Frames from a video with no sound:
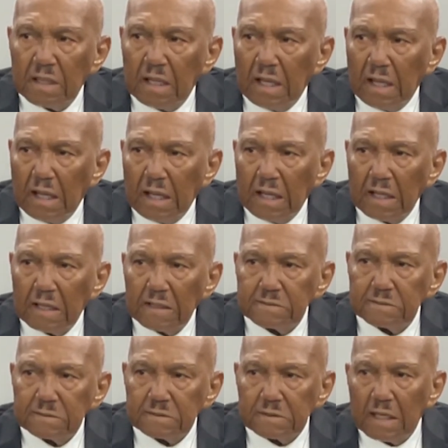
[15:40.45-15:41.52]
I
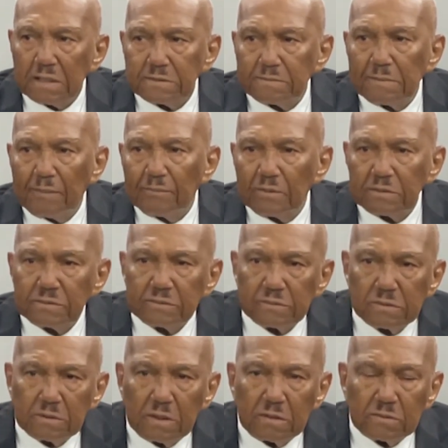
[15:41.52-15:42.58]
remember
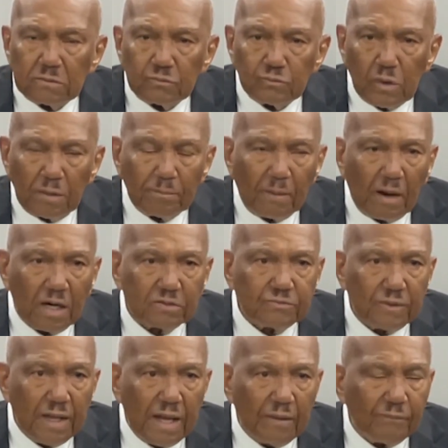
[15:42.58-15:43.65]
one march
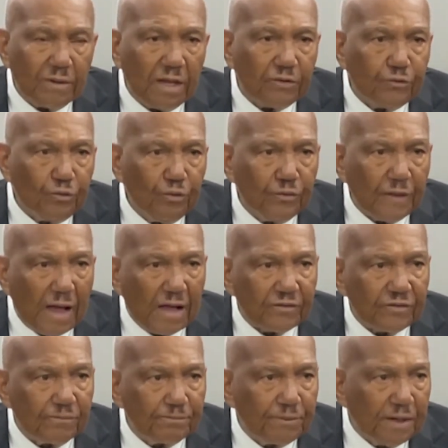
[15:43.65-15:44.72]
we had
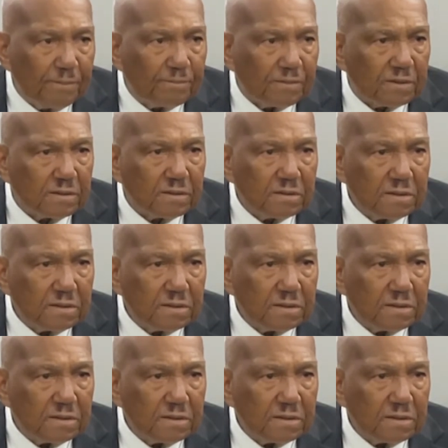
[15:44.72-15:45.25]
2,000 people,